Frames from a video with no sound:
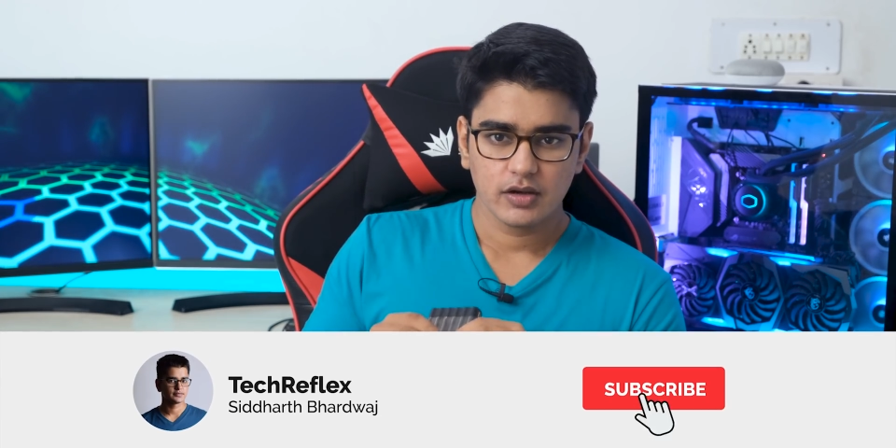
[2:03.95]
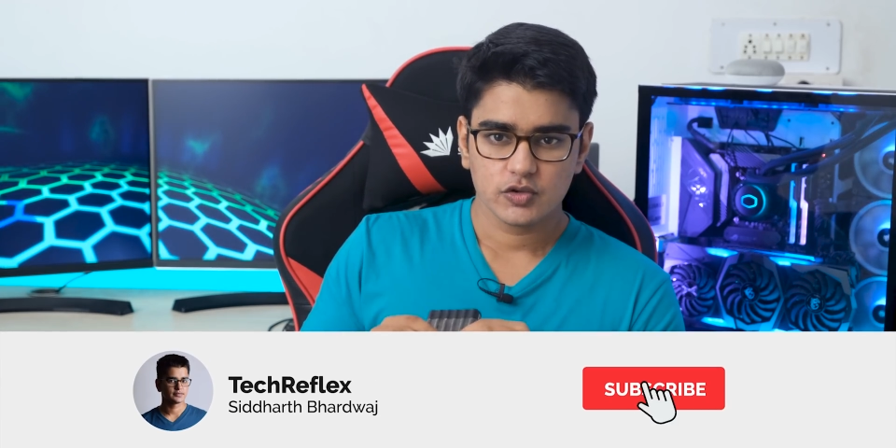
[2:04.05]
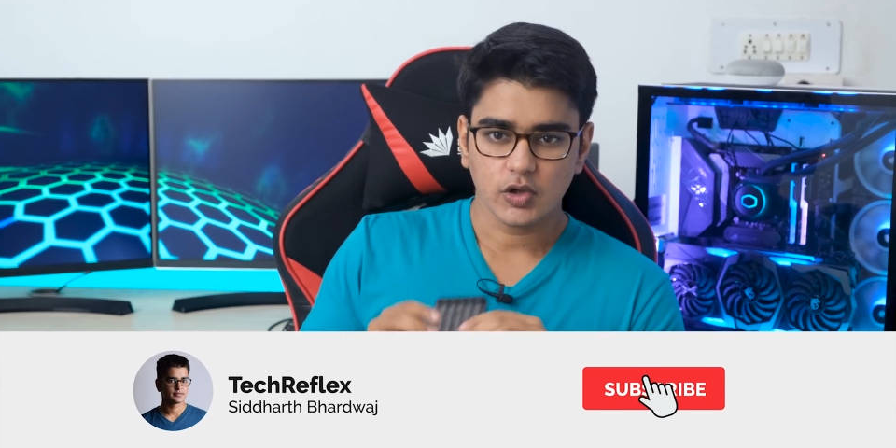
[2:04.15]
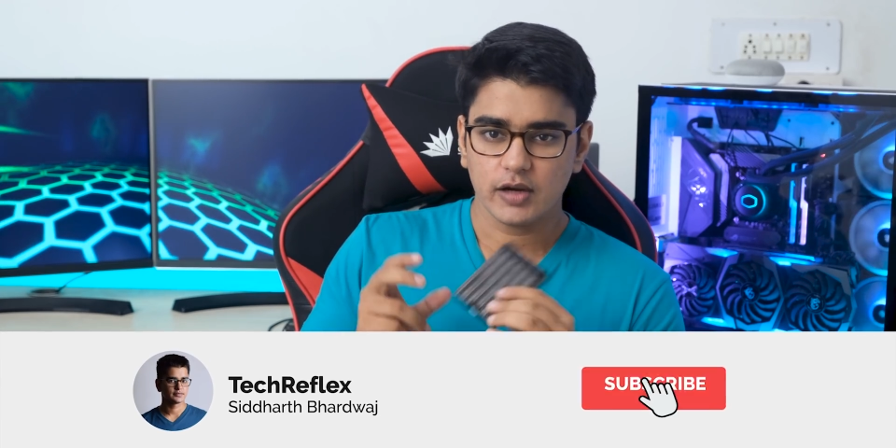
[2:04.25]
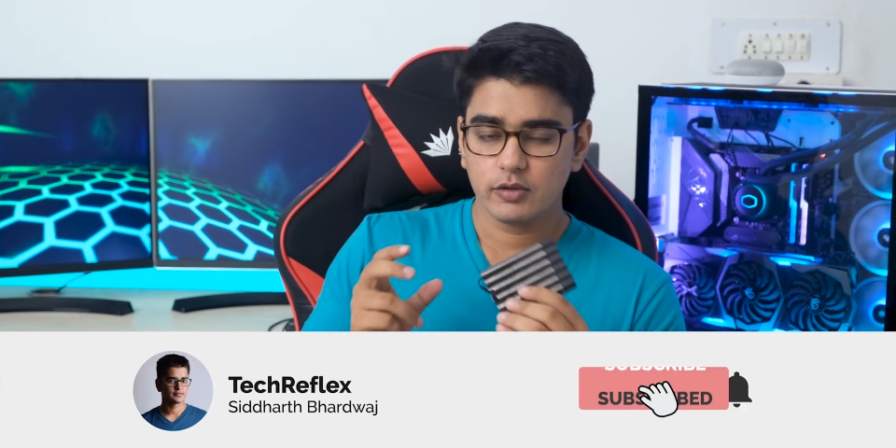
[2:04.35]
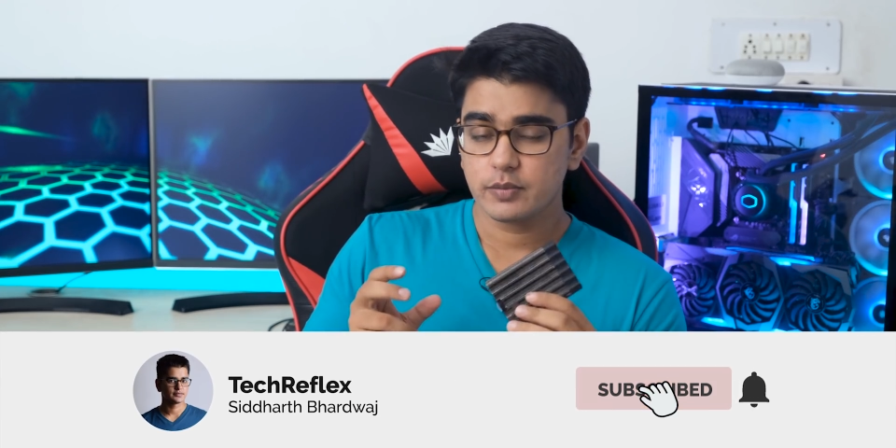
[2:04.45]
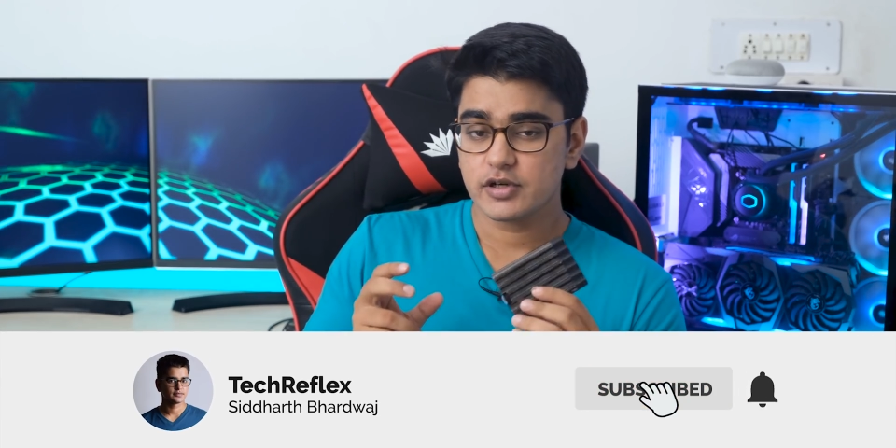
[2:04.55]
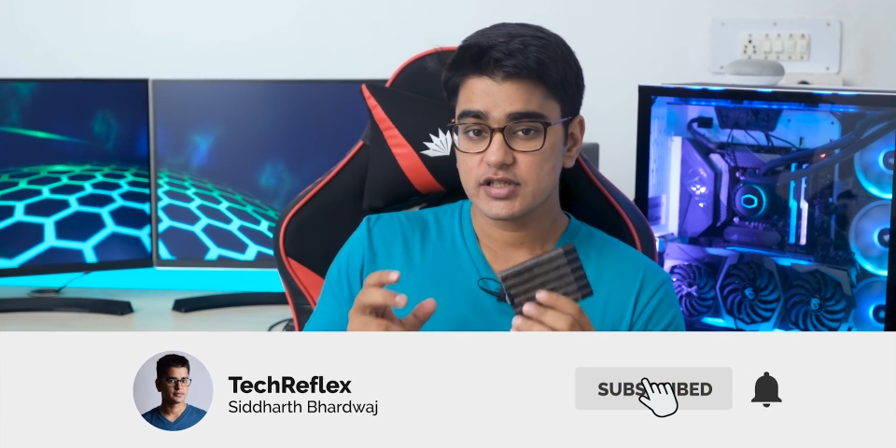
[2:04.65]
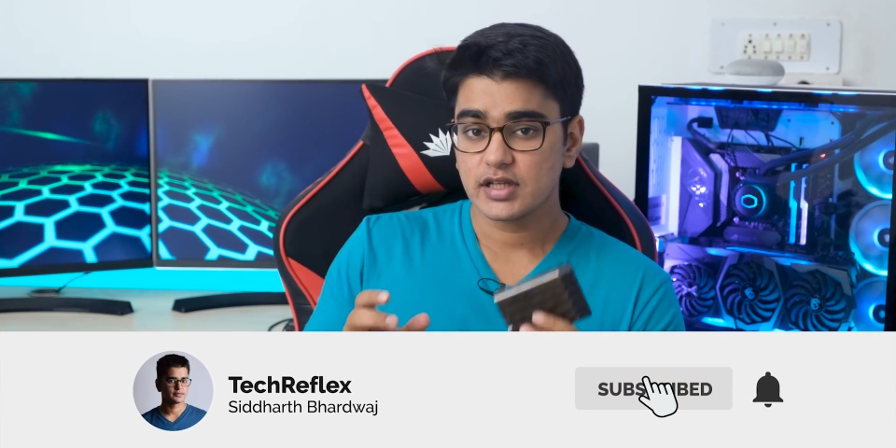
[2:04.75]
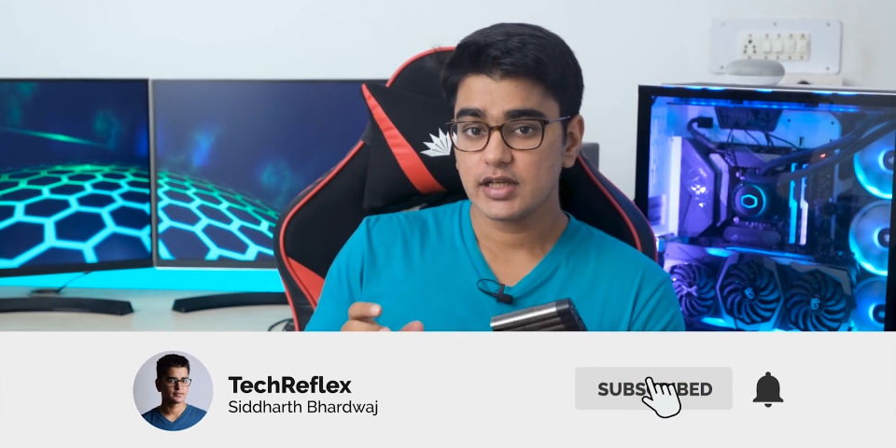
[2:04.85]
so I would
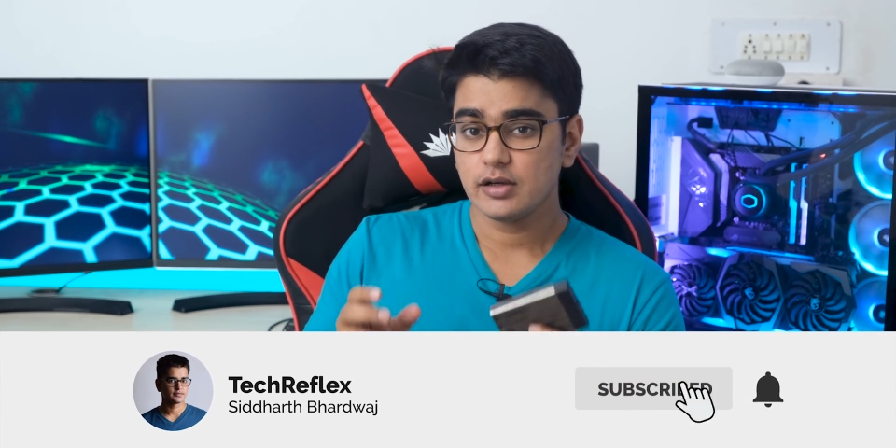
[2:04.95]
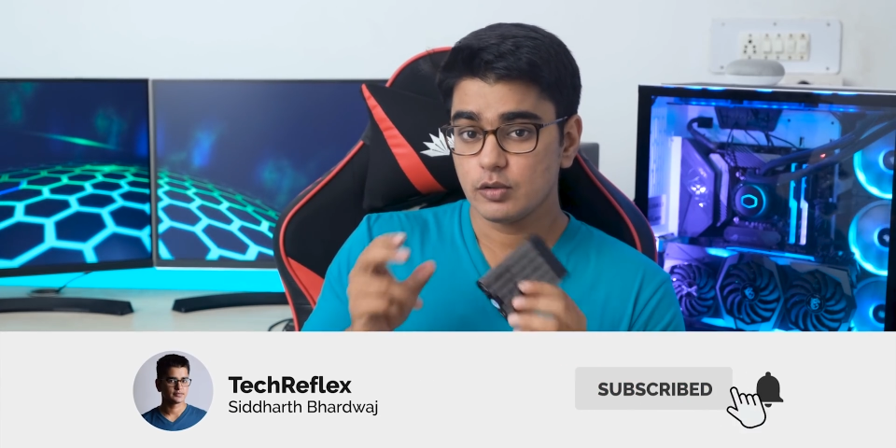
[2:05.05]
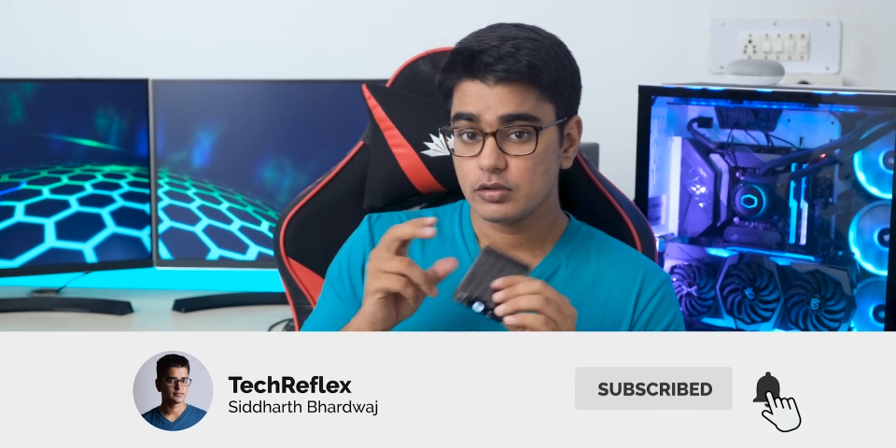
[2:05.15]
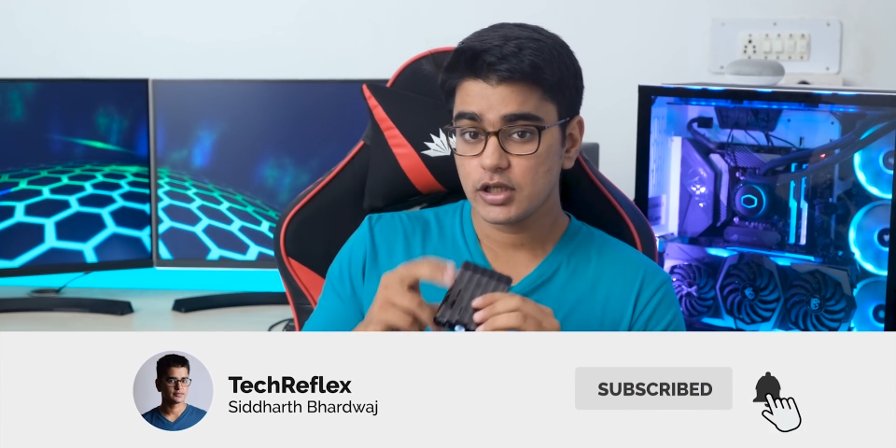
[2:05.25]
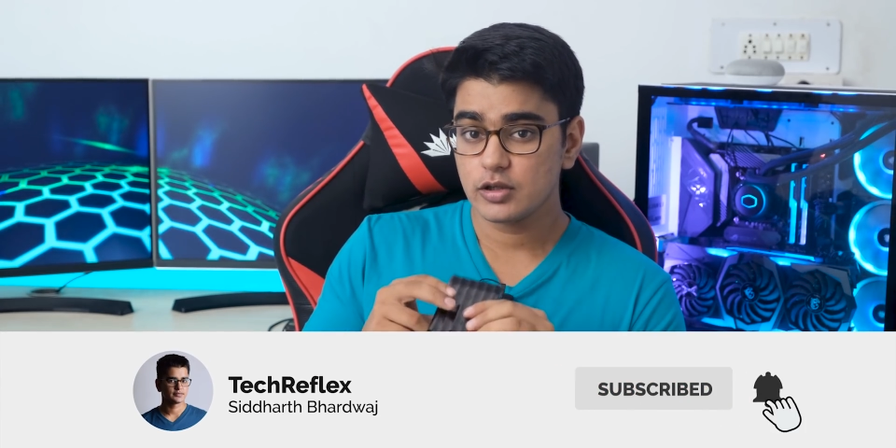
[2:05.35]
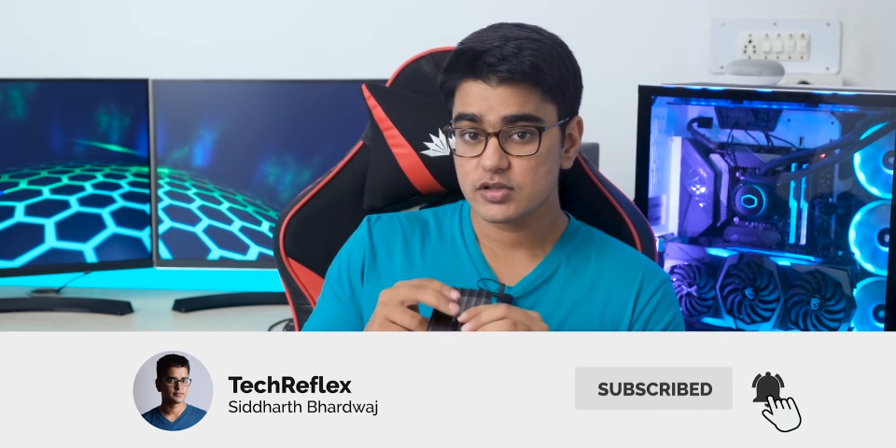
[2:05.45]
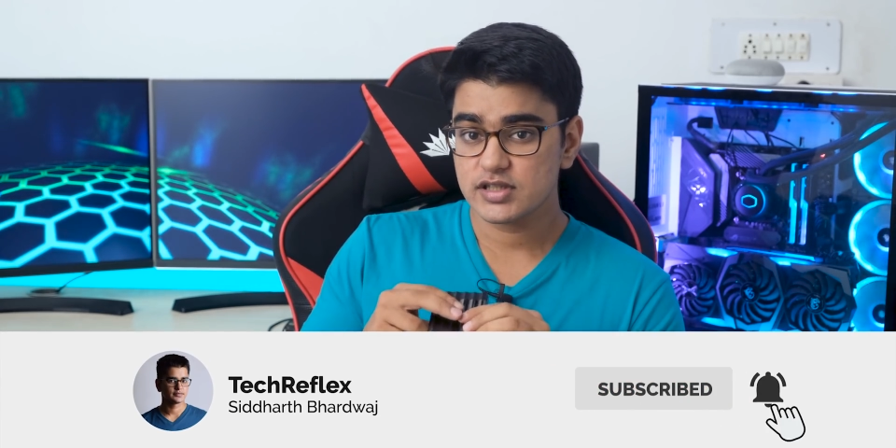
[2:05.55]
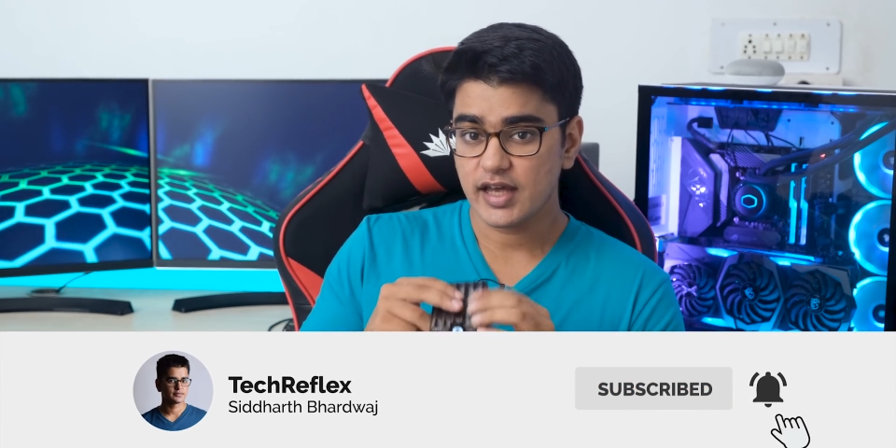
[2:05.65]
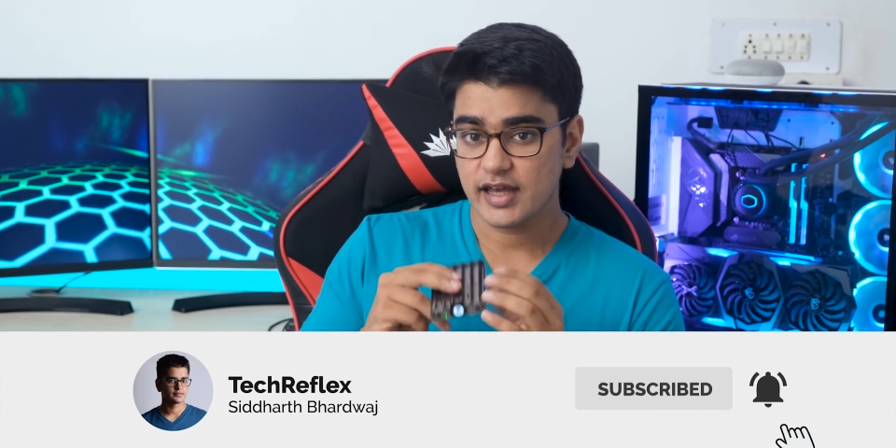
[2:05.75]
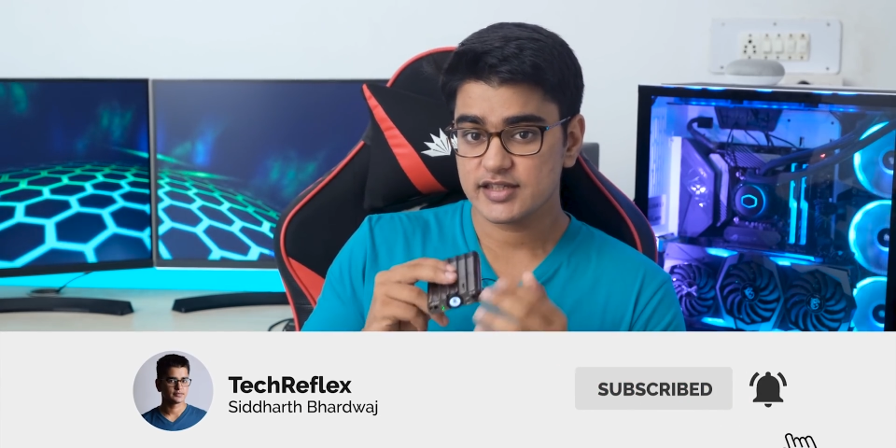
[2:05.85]
personally only use
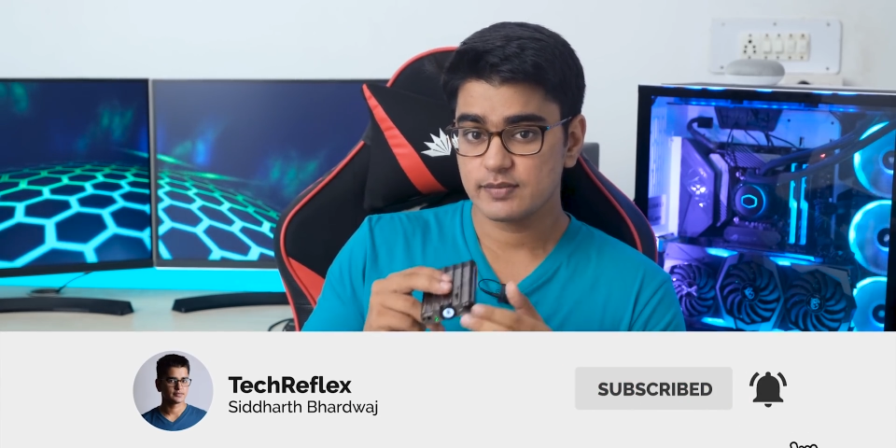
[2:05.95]
the X